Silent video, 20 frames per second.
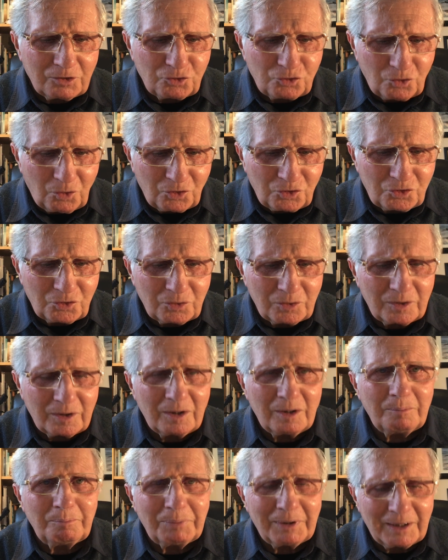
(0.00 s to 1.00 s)

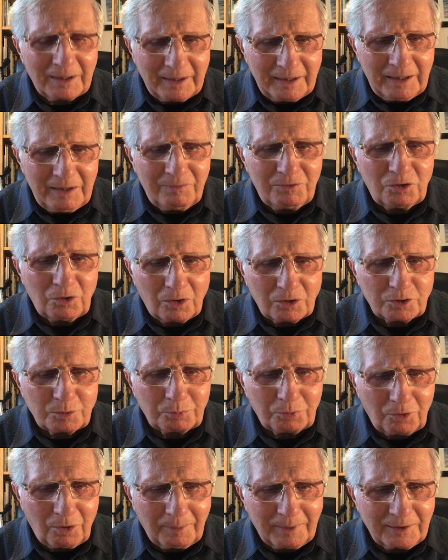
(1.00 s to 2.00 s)
Joshua believed God's
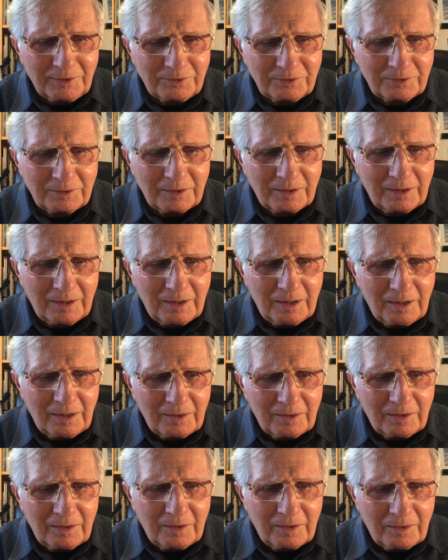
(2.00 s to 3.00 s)
promise
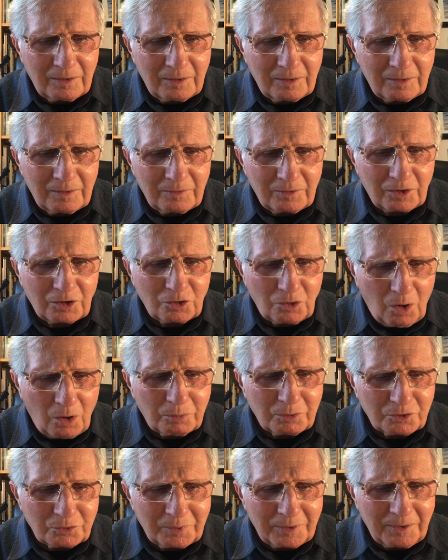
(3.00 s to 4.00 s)
that
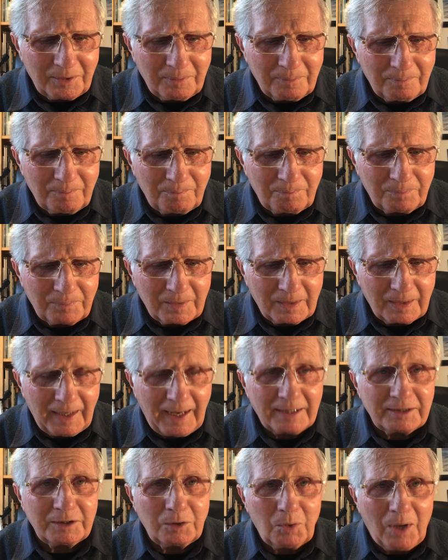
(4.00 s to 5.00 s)
God was with him.
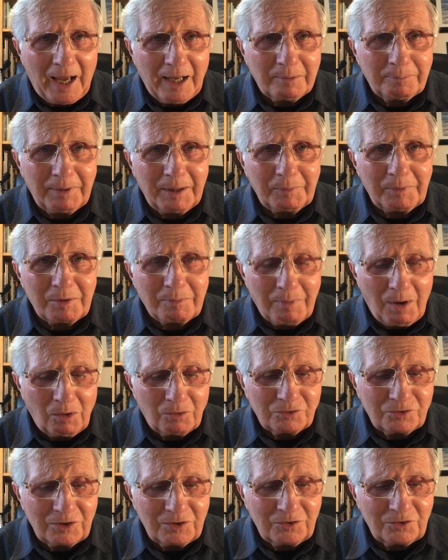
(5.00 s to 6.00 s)
As he had been with
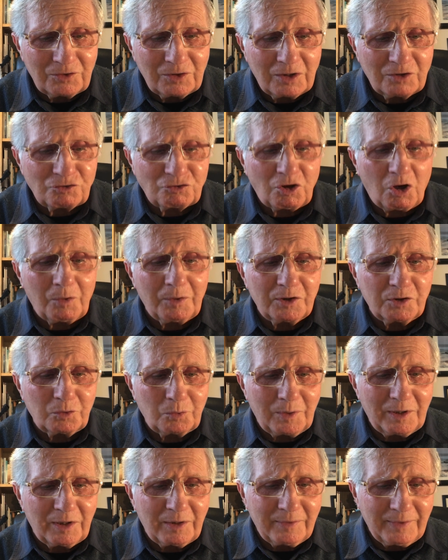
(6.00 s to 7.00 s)
Moses, so he's
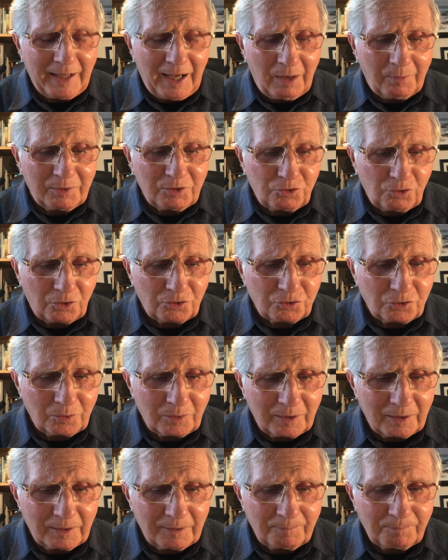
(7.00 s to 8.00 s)
with now with Joshua.
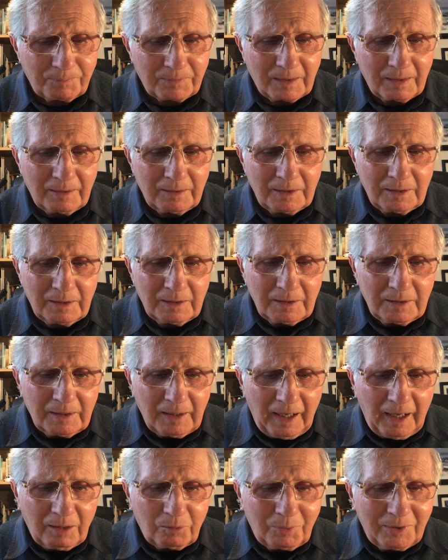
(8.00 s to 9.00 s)

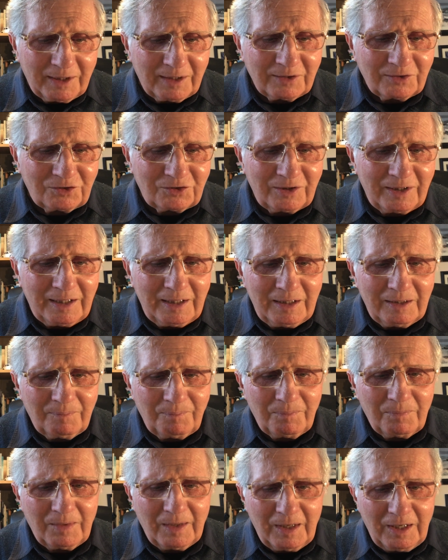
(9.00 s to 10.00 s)
And we can see
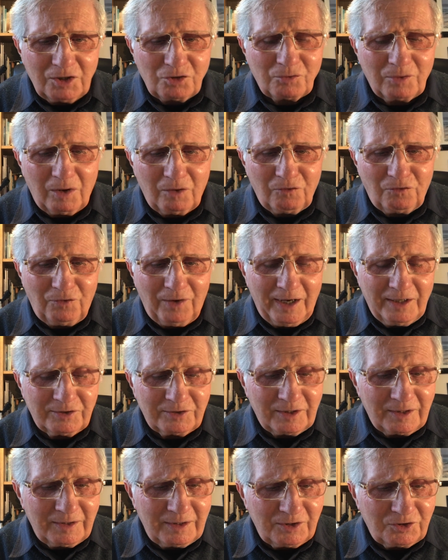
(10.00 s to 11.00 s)
Israel
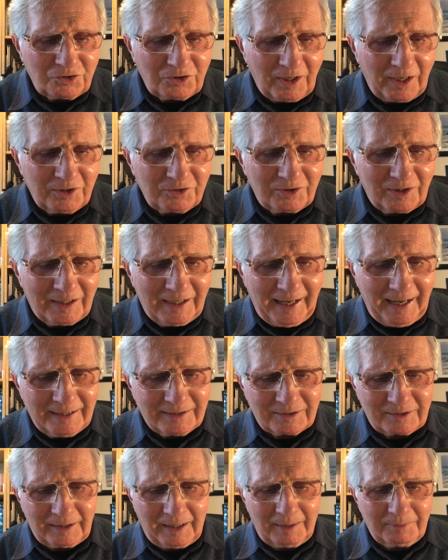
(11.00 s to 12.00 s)
facing these changing
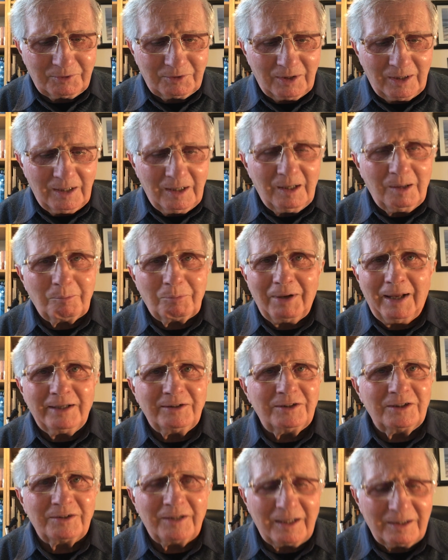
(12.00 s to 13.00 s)
landscapes,
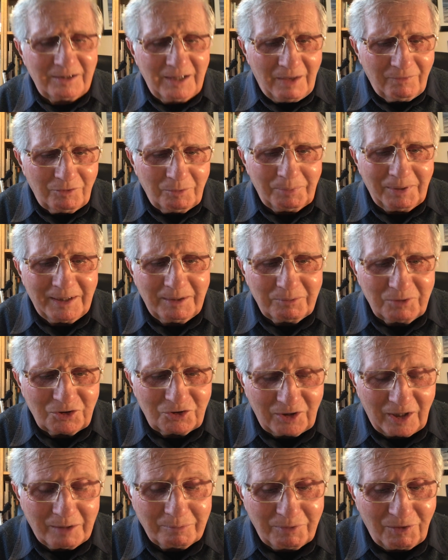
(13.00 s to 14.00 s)
places they'd never been
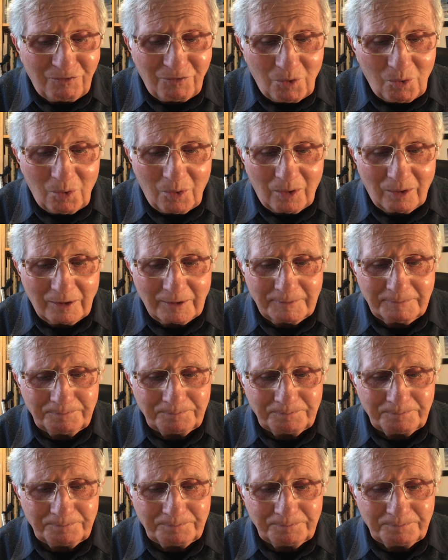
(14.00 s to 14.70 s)
seen before.